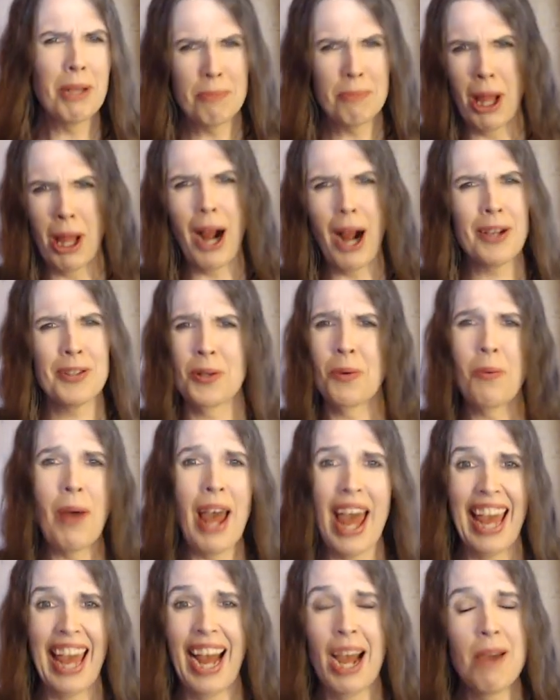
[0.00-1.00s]
me blocks
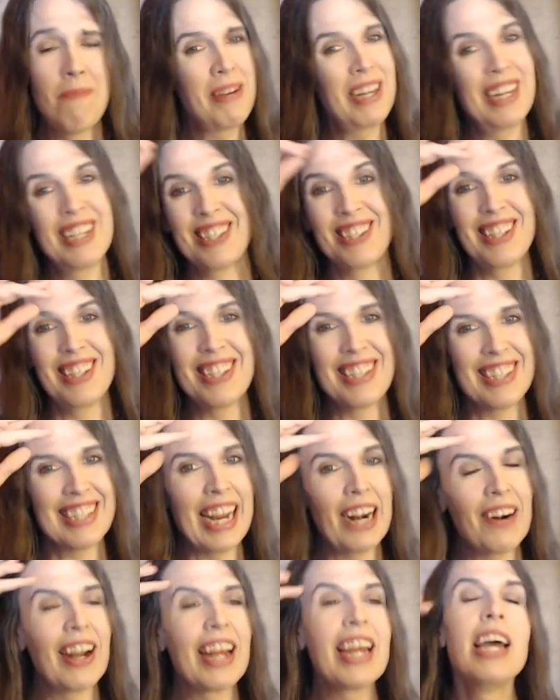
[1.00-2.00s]
away. I mean, it's
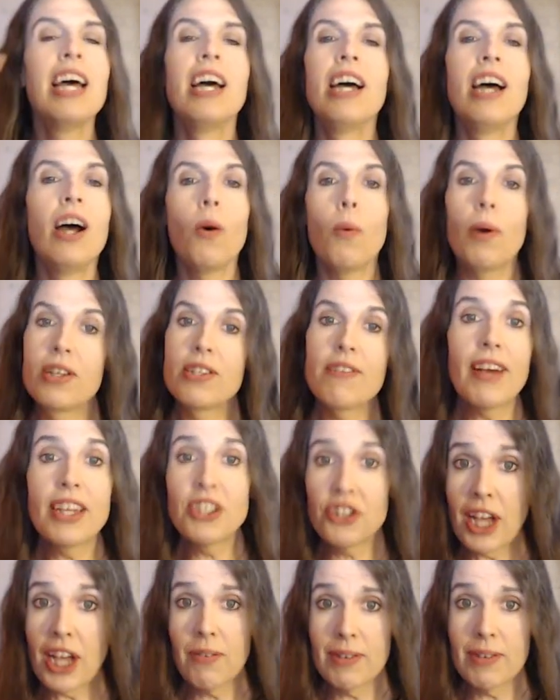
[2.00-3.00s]
scary. Whereas if I
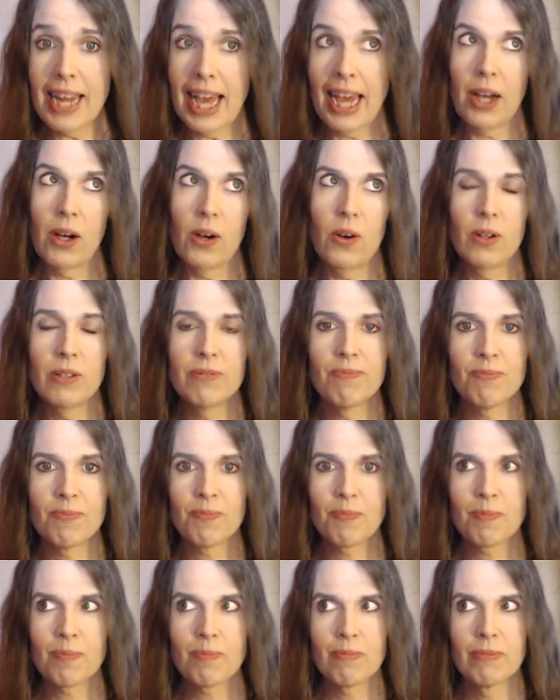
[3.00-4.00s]
shout now,
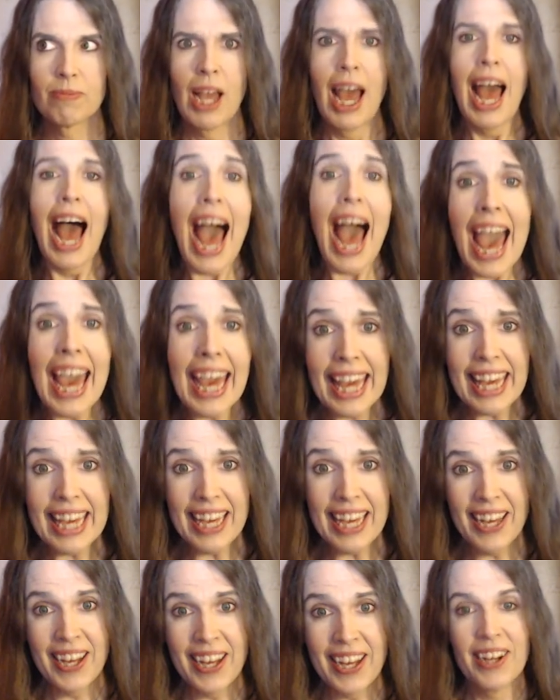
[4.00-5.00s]

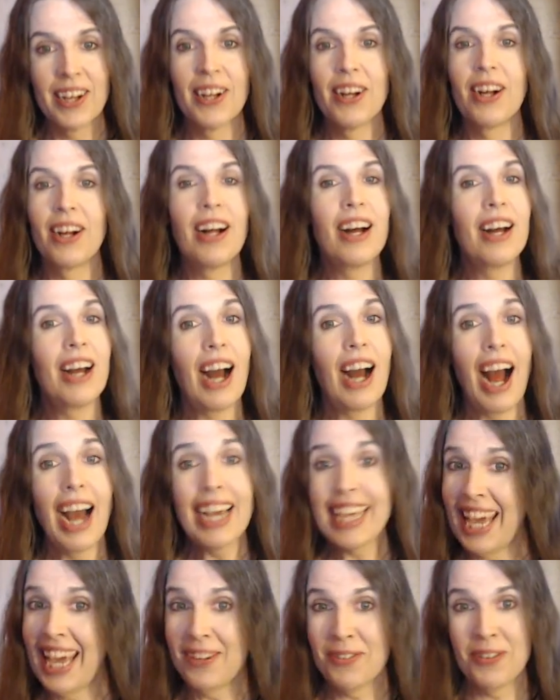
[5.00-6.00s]
"Hey!" I
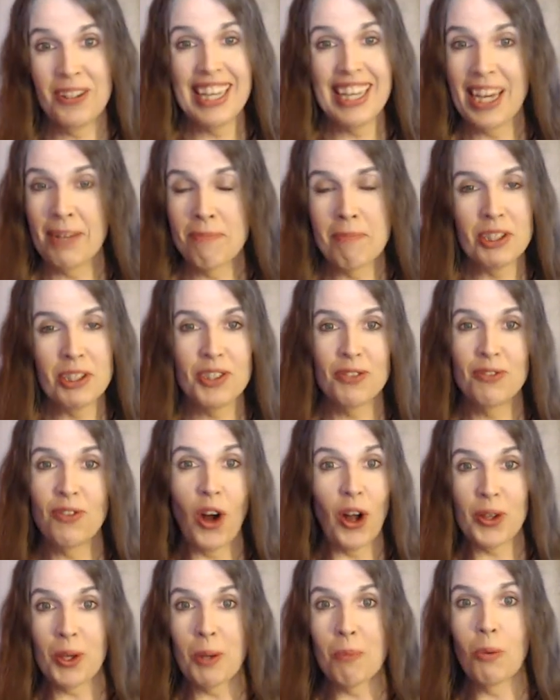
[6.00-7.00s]
can't really get much
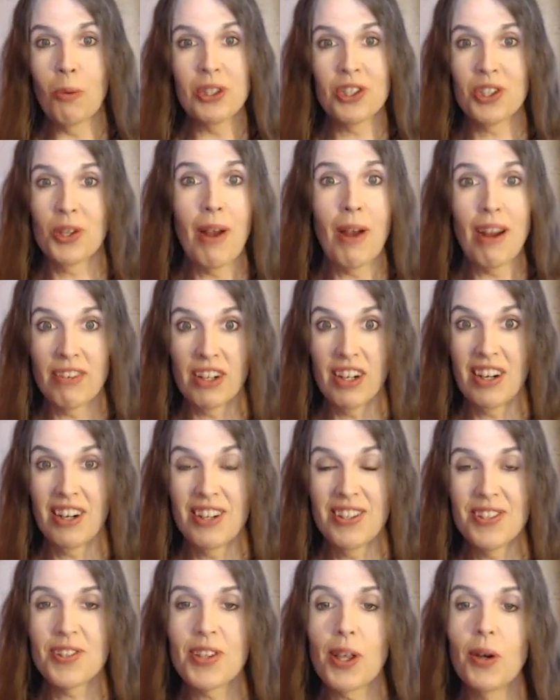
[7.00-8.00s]
volume whatsoever.
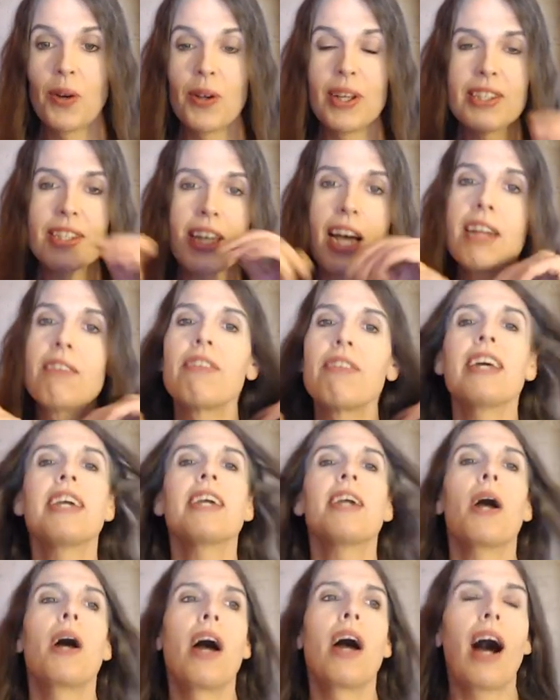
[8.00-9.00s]
So it's kind of
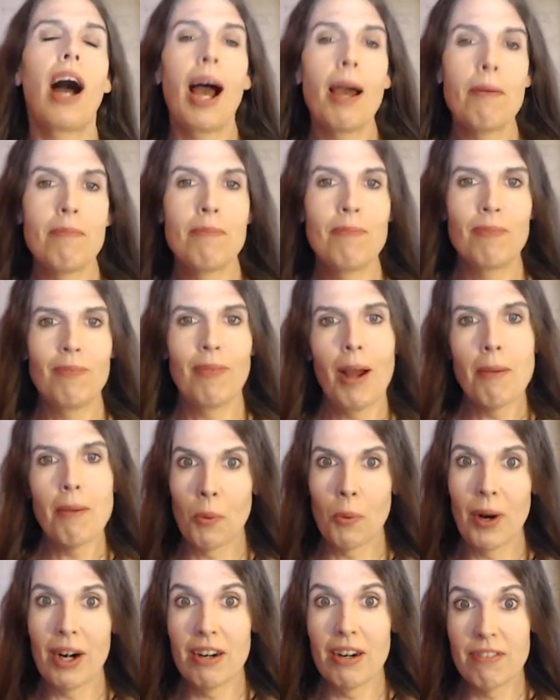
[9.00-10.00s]
like I'm
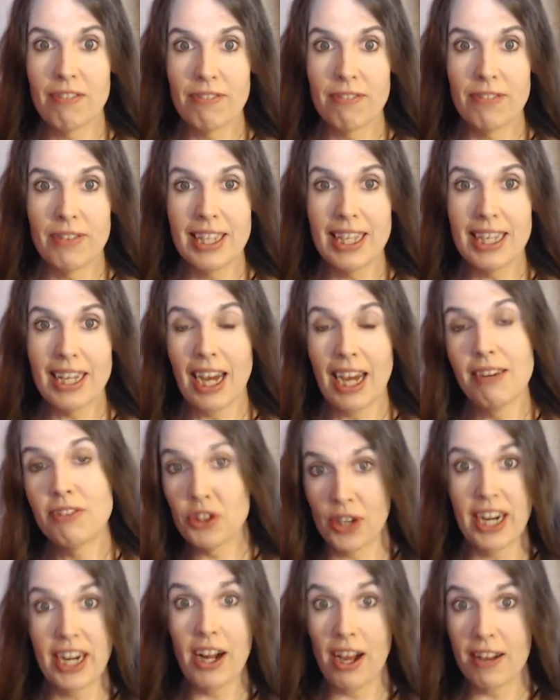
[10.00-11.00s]
aware of the kind of
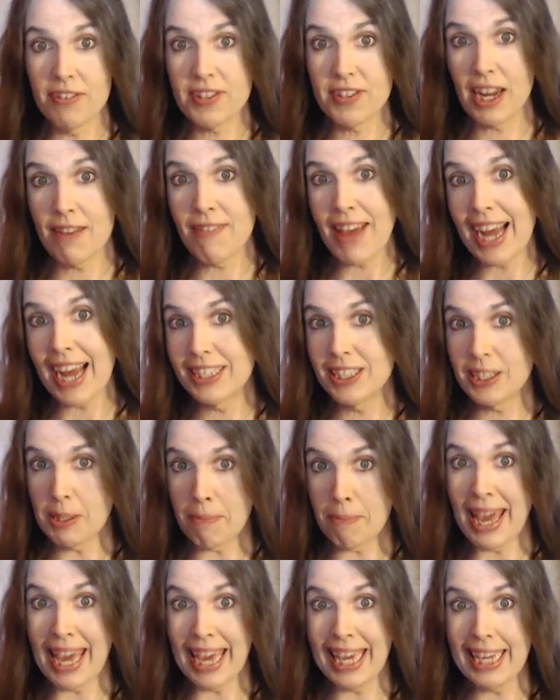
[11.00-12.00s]
trade-offs that I've had to
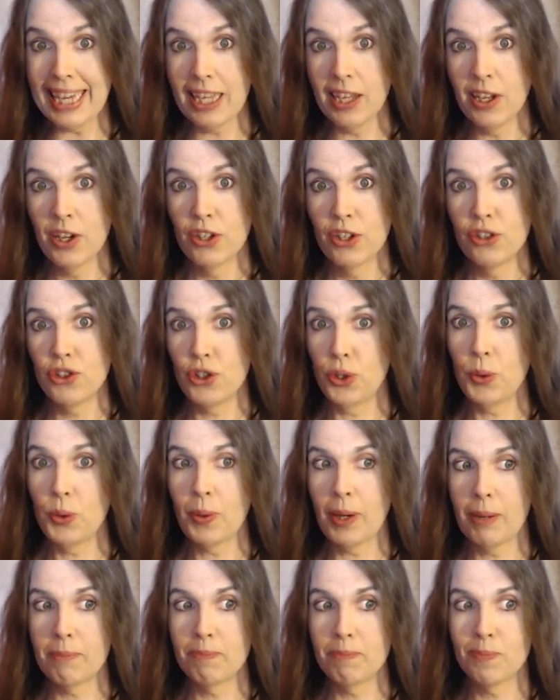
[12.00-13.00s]
make
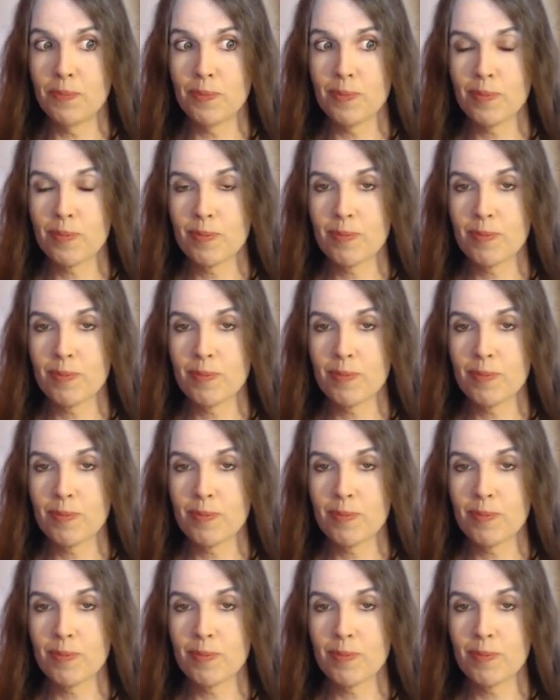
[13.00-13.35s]
to